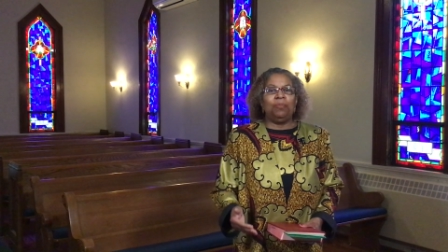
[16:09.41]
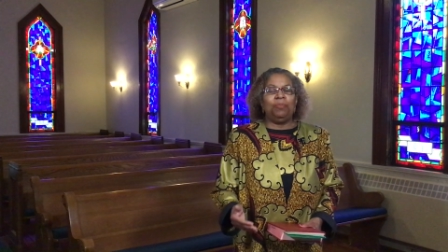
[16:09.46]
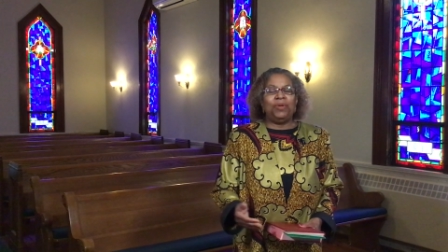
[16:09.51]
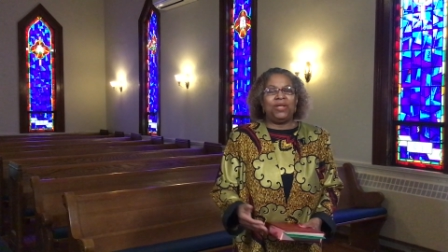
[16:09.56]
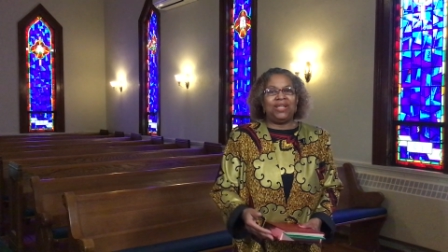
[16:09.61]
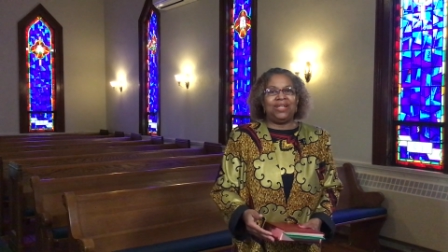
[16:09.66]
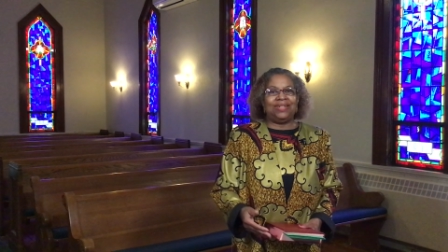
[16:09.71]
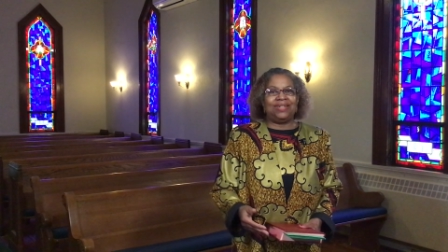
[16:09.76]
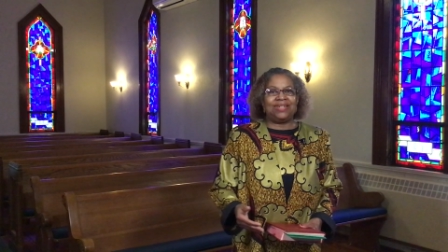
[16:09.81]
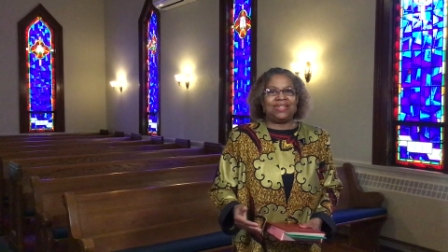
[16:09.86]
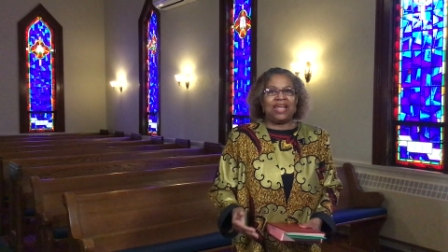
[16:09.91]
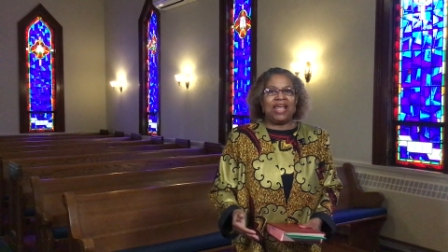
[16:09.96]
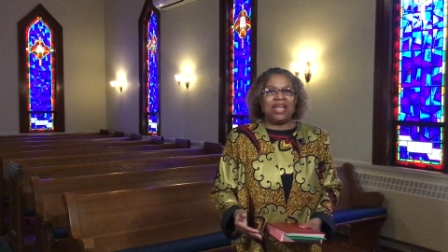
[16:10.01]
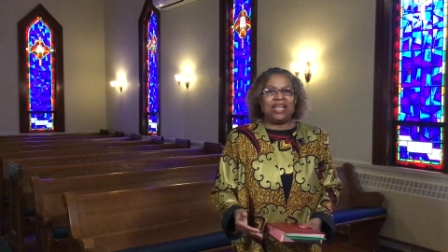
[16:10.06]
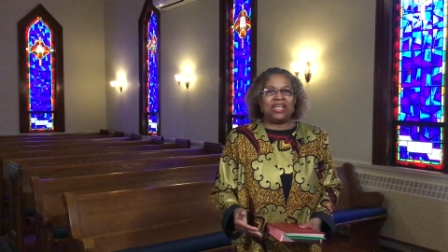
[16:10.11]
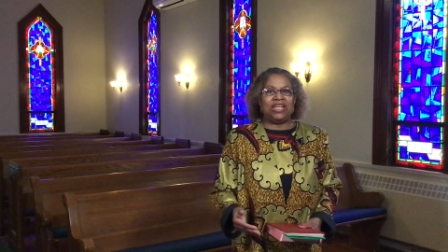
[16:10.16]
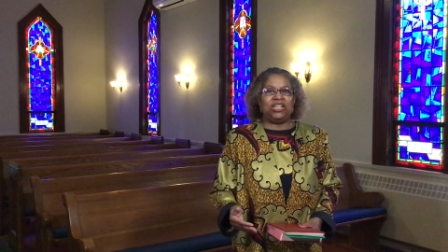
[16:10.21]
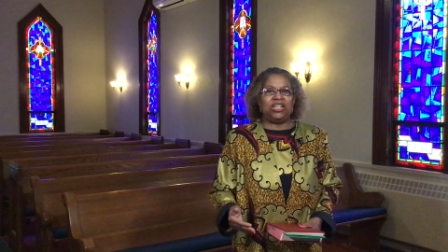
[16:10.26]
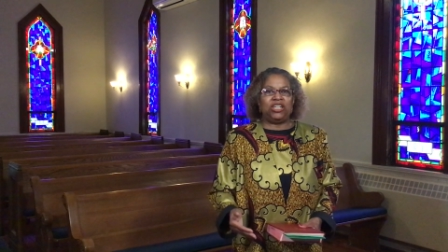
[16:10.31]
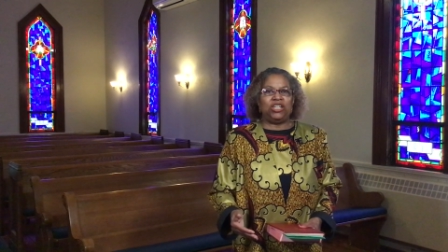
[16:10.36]
being
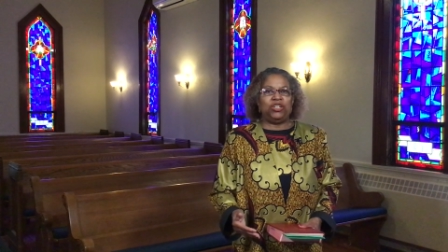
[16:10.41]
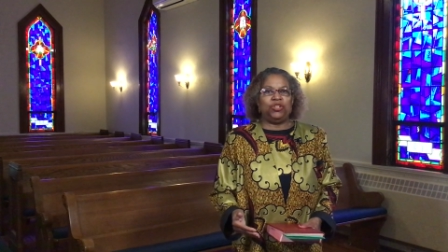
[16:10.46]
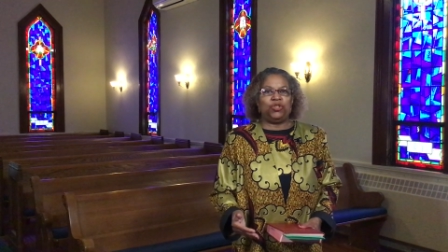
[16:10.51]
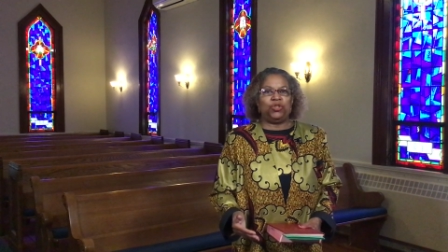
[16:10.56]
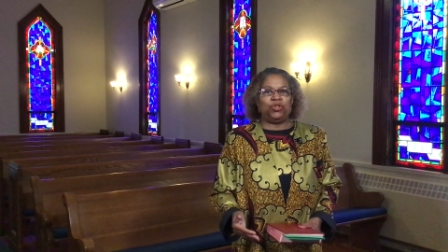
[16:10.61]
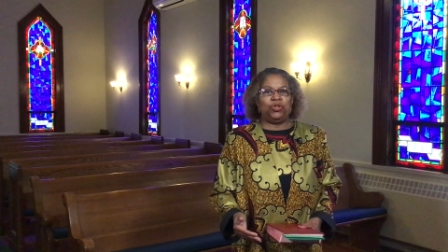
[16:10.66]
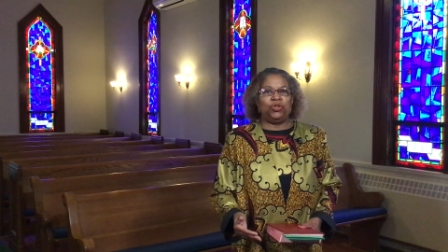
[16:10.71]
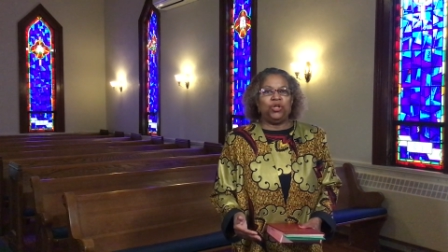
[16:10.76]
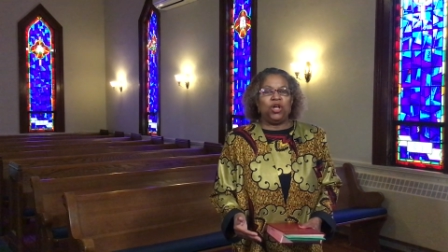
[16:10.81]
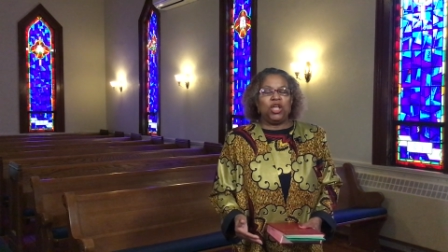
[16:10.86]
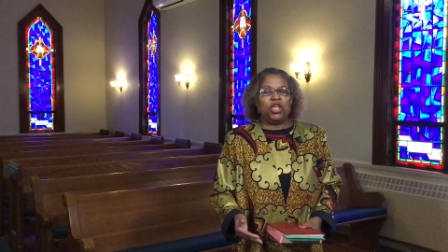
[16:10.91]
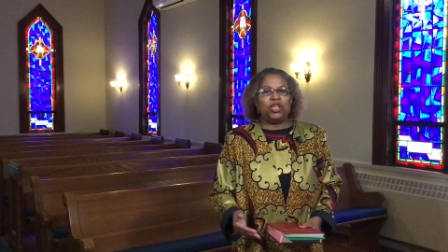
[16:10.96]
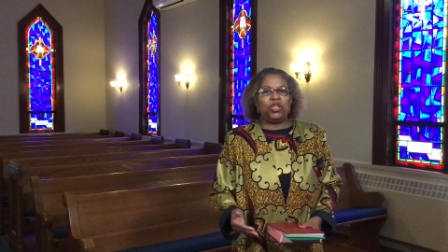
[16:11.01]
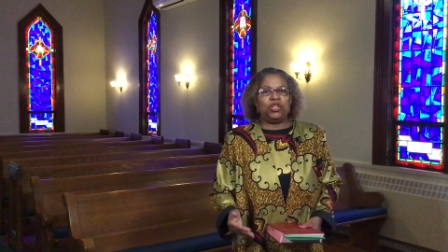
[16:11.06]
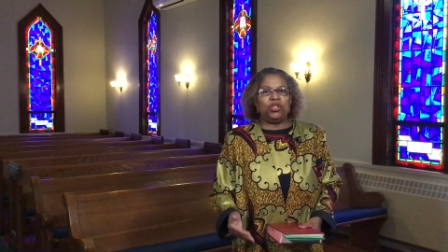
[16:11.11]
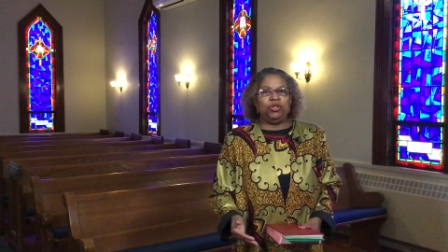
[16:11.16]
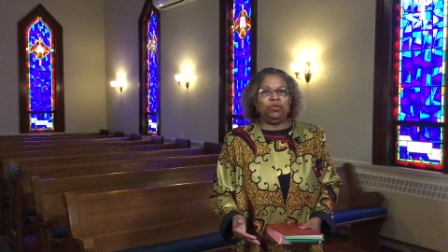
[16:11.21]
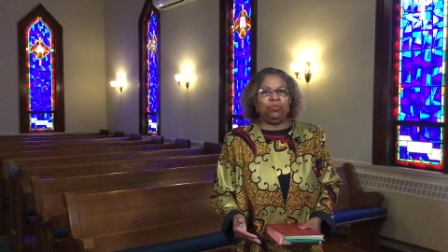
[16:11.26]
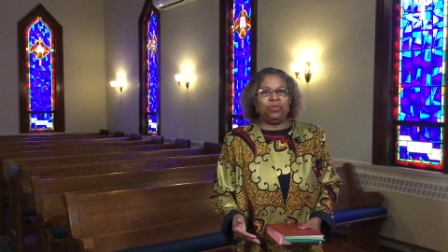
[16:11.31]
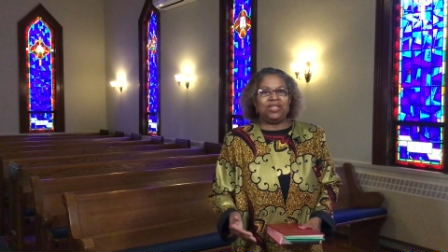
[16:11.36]
taken into
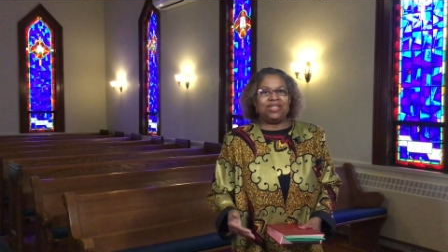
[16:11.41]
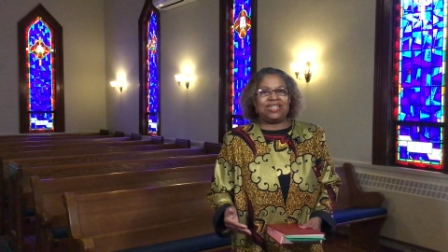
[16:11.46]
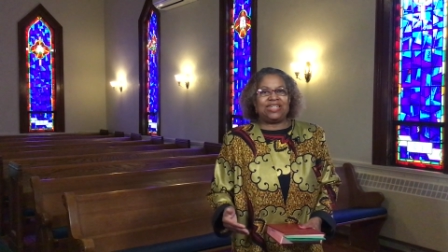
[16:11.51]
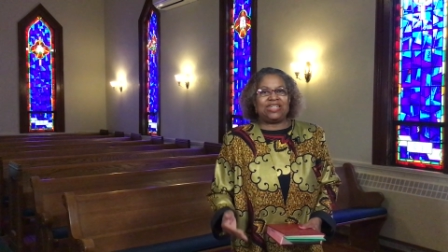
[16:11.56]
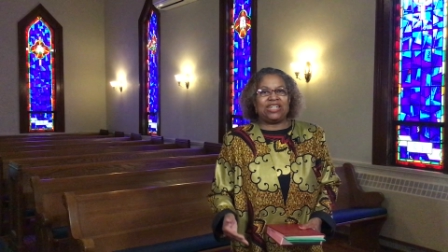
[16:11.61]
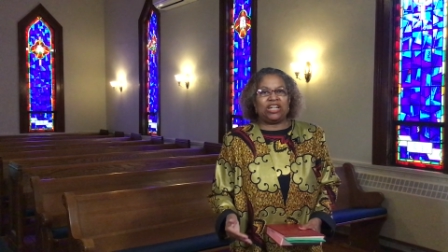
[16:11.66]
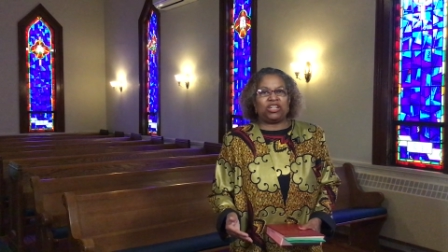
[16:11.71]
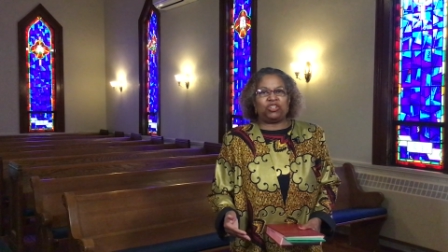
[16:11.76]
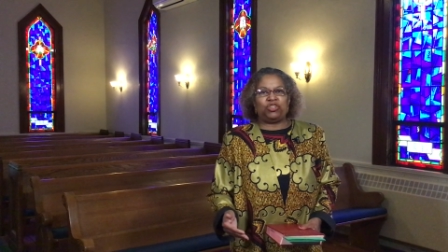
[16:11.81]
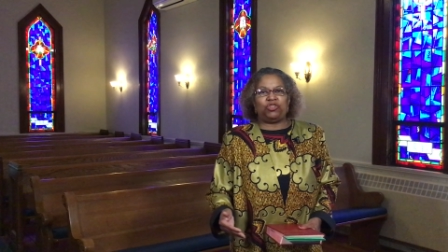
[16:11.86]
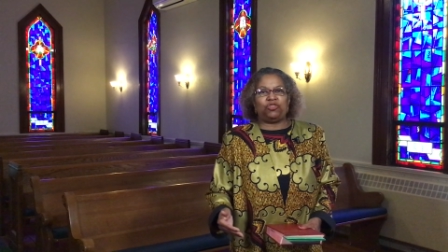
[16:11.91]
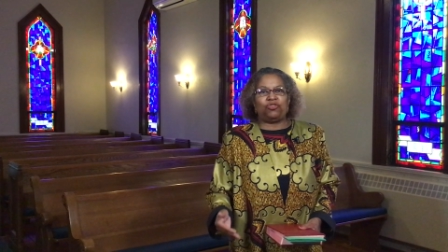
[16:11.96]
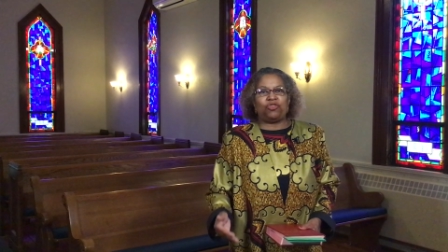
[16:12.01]
human sex